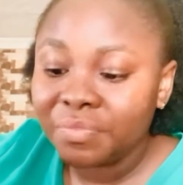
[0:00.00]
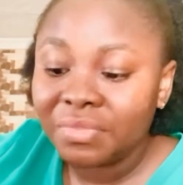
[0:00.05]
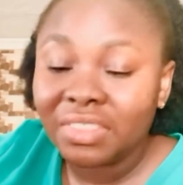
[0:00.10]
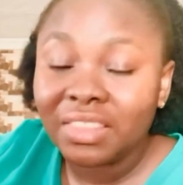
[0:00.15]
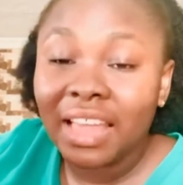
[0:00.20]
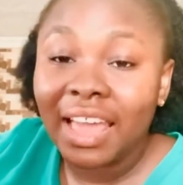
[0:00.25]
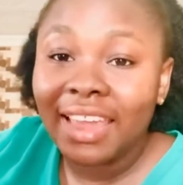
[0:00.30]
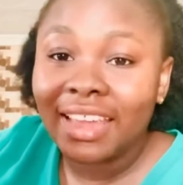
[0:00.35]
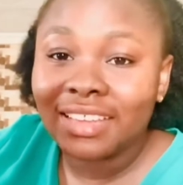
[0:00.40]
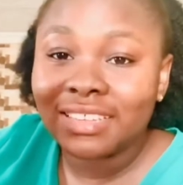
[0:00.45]

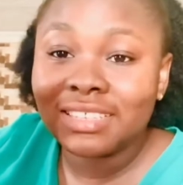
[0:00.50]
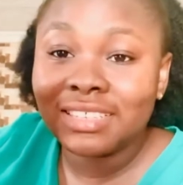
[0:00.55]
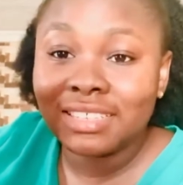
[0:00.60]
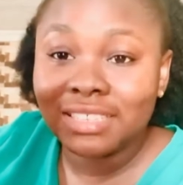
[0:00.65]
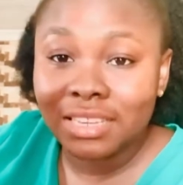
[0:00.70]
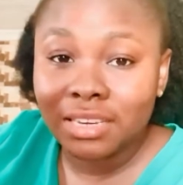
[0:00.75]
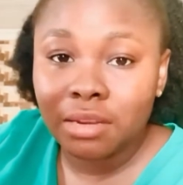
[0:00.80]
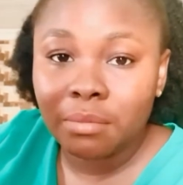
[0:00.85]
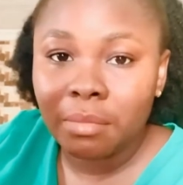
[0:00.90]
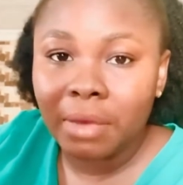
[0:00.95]

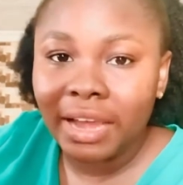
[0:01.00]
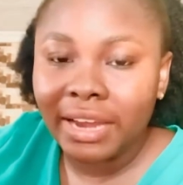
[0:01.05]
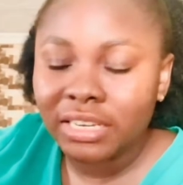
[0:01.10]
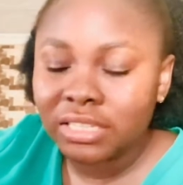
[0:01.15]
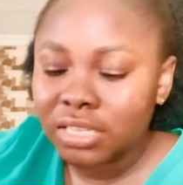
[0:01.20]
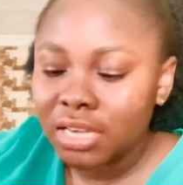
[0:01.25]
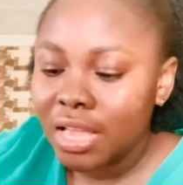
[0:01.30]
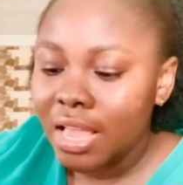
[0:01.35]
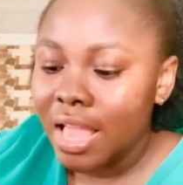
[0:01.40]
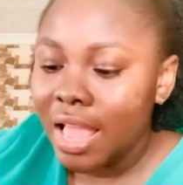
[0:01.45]
niacinamide.
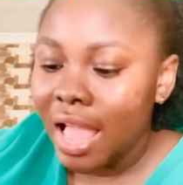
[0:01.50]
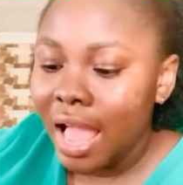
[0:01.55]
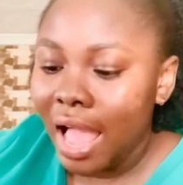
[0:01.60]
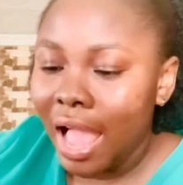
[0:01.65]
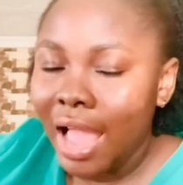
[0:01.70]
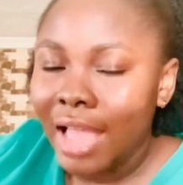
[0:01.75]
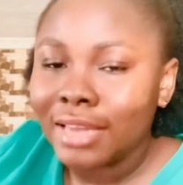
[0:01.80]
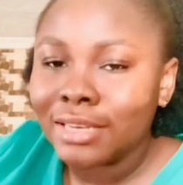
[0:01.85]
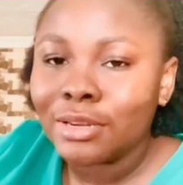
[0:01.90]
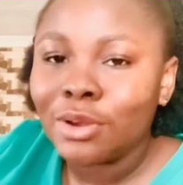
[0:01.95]

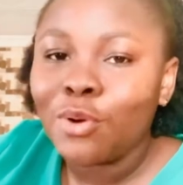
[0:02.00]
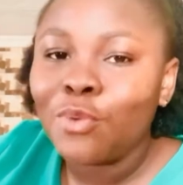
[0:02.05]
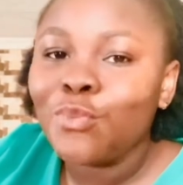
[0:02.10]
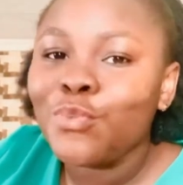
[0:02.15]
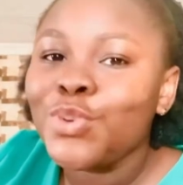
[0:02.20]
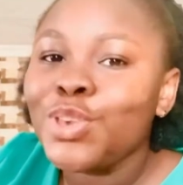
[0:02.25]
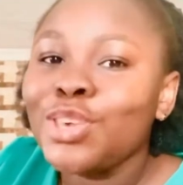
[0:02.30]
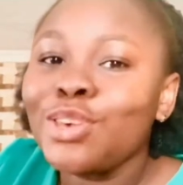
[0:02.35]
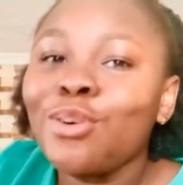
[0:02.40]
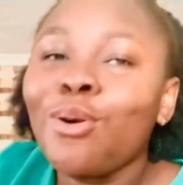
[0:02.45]
And
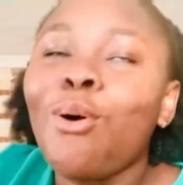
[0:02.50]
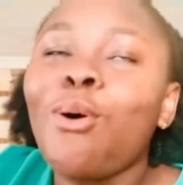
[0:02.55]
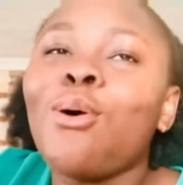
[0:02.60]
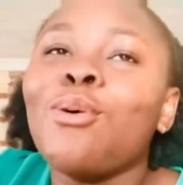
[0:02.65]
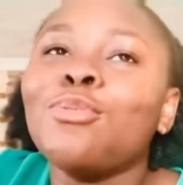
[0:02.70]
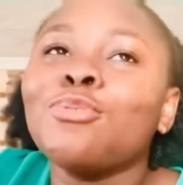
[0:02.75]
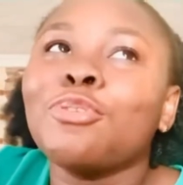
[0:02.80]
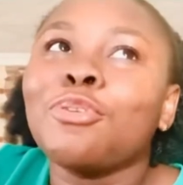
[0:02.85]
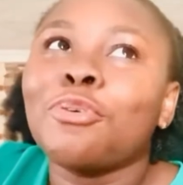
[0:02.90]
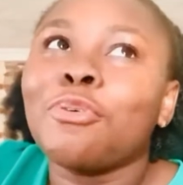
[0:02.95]
we
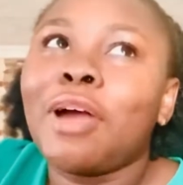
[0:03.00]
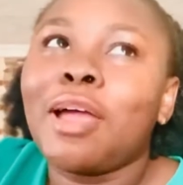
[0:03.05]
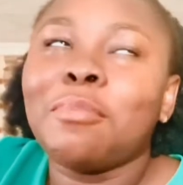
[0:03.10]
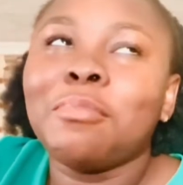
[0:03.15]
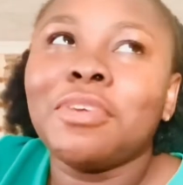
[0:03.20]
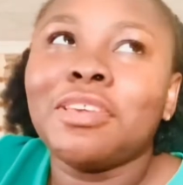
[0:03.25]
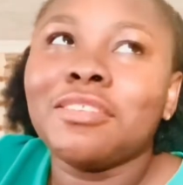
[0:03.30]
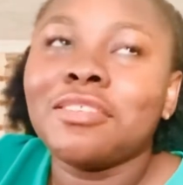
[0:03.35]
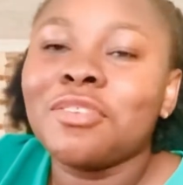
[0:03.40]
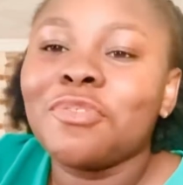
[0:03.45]
all know, I mean,